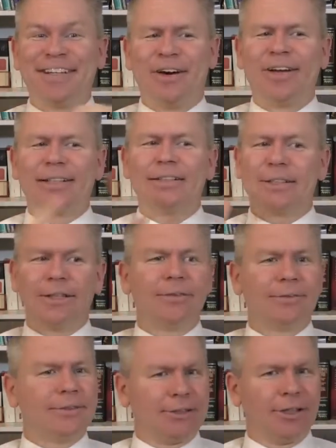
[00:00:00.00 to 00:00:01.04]
No, it's
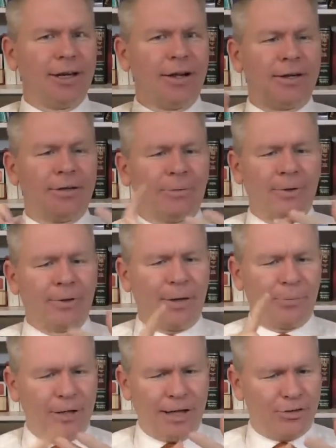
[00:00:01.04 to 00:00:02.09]
good. It's good. I,
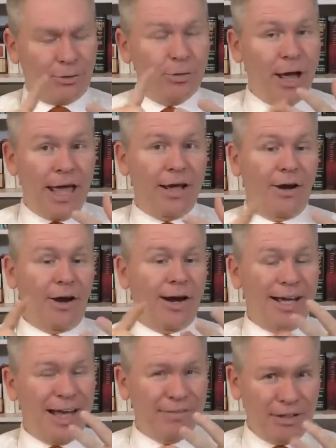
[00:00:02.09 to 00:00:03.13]
we, through Hagar,
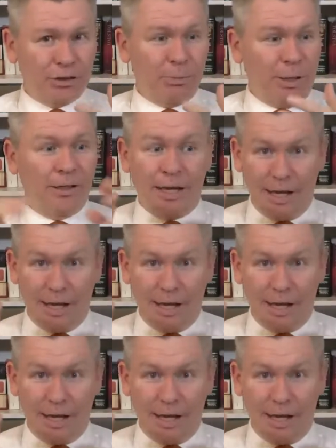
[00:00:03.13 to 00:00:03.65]
I have Ishmael.